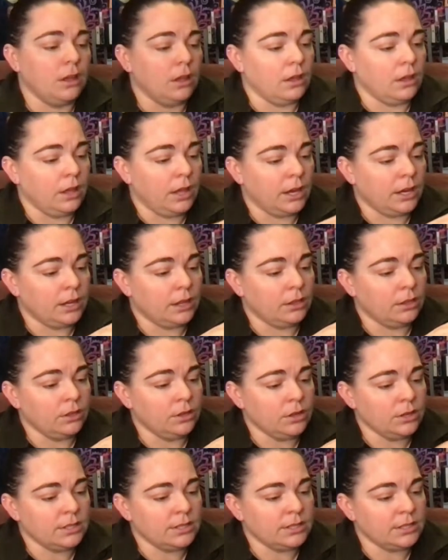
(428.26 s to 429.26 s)
And it
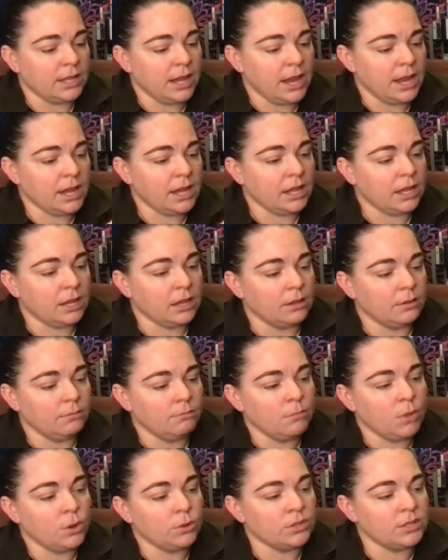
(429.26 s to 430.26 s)
looks like
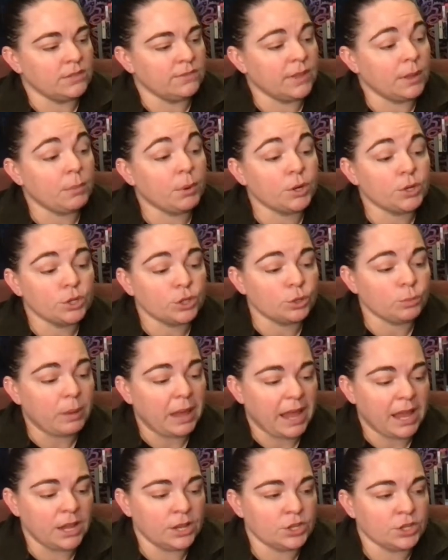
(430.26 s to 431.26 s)
most of them are 2
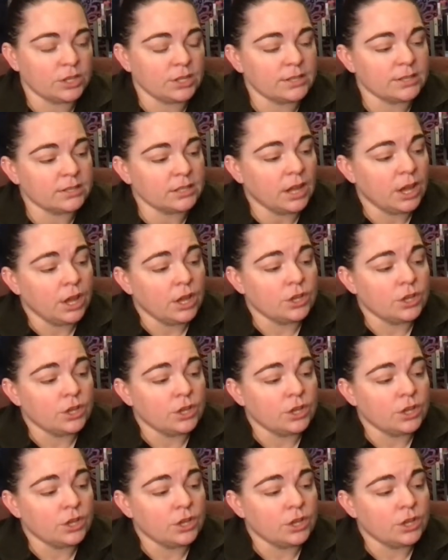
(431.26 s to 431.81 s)
pages.